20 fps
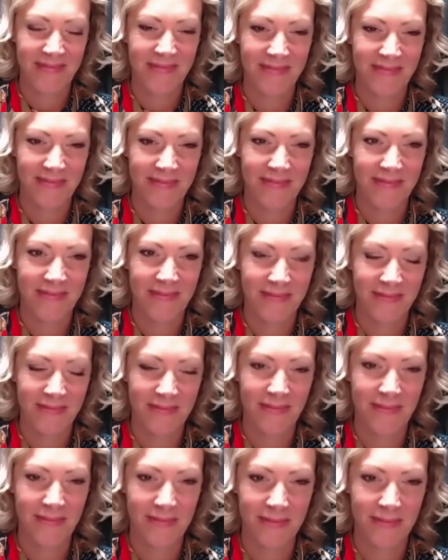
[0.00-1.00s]

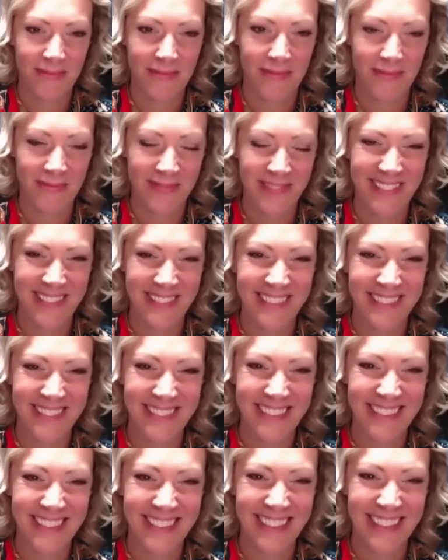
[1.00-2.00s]

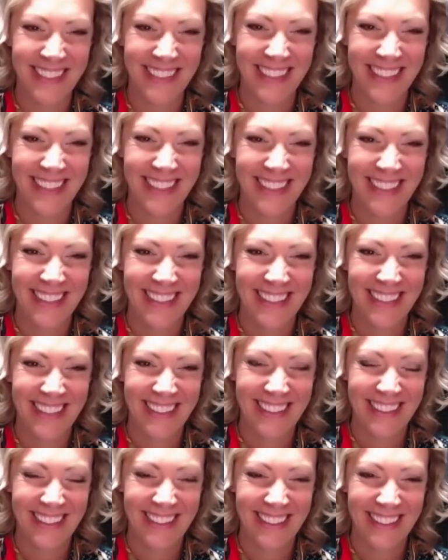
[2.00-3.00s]

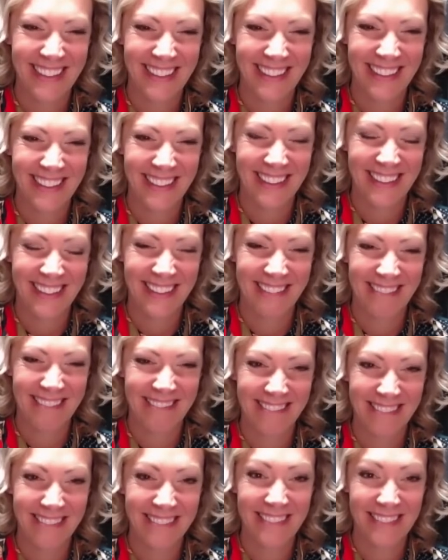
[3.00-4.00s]

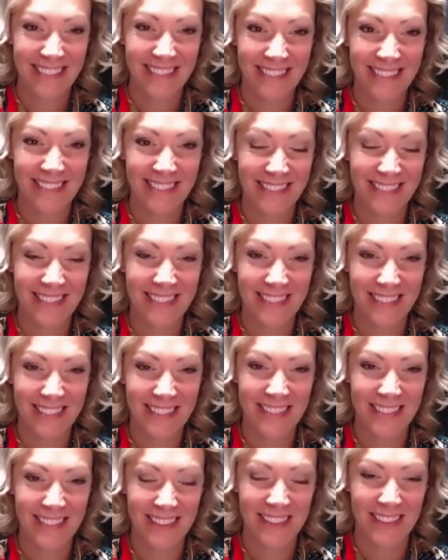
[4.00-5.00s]

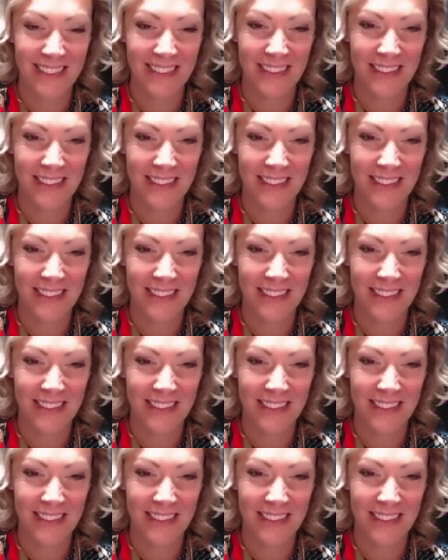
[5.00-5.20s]
(silent)